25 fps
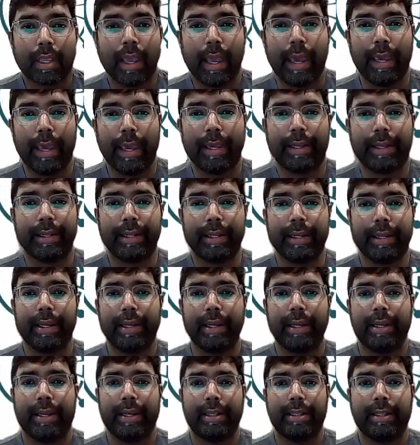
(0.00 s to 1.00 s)
And
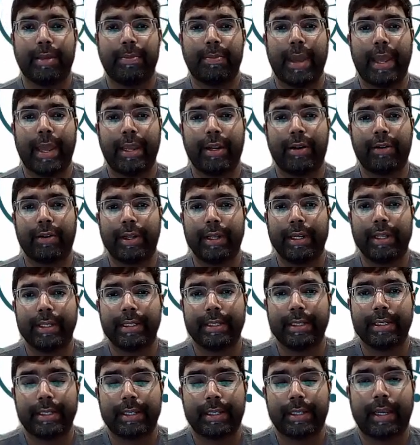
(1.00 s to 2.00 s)
the
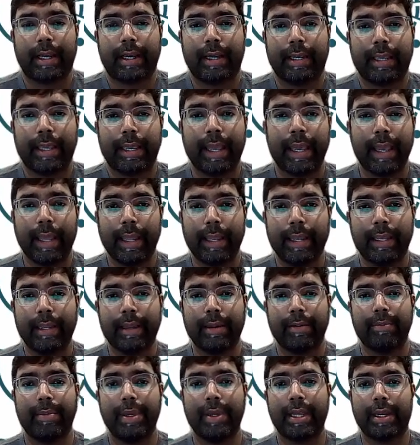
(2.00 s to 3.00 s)
pancreas can
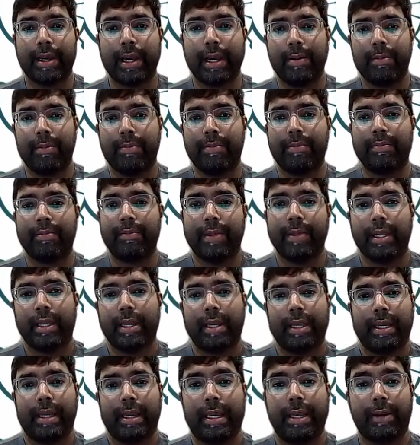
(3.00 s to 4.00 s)
become
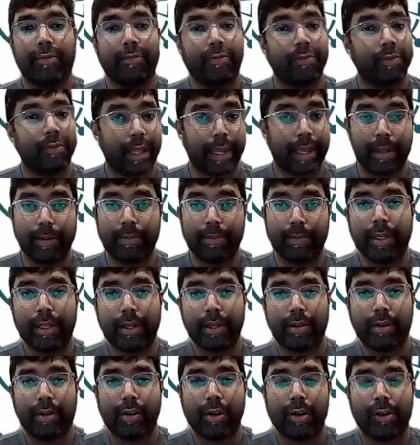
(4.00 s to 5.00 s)
inflamed
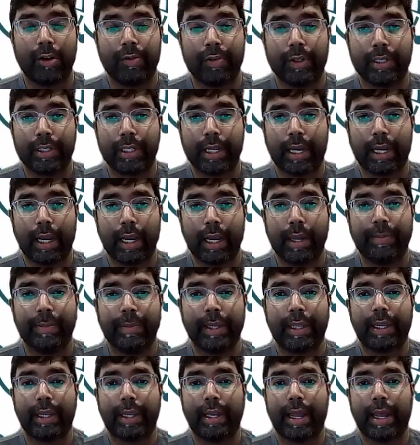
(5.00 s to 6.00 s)
over time.
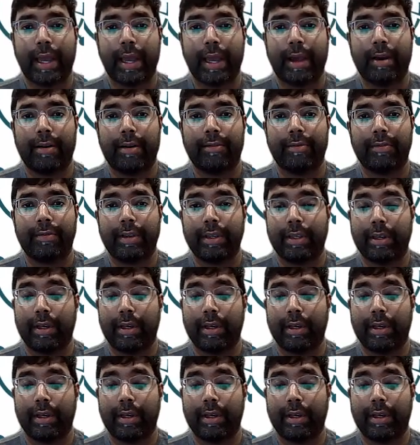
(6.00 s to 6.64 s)
It can have,